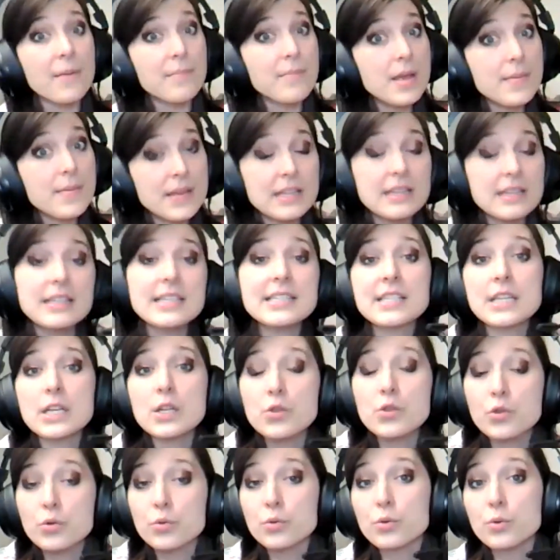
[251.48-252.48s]
maybe
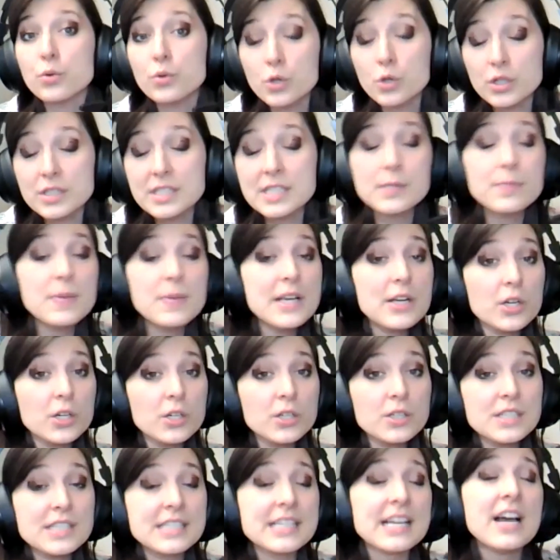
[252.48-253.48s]
listening through good
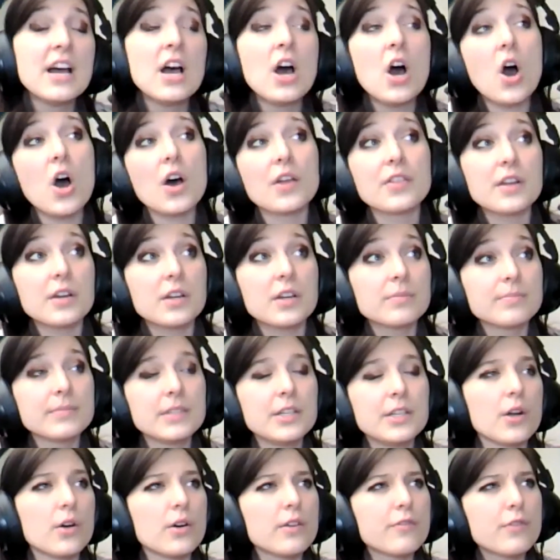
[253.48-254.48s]
speakers on the,
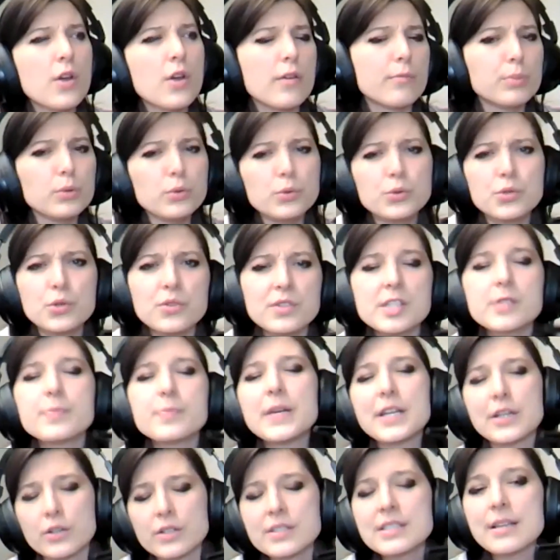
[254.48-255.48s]
if you have Bluetooth
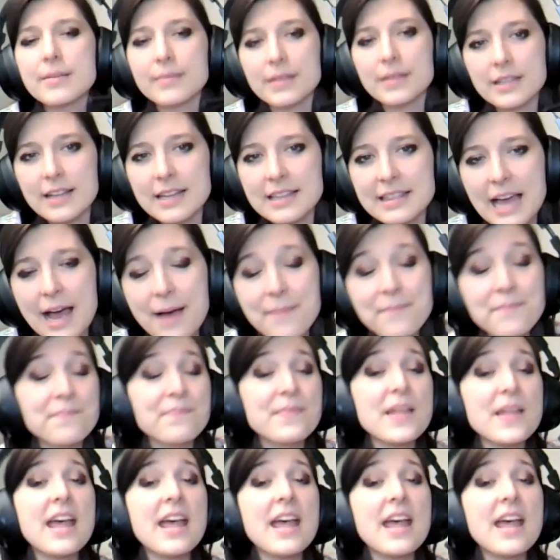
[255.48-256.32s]
speakers, something like that.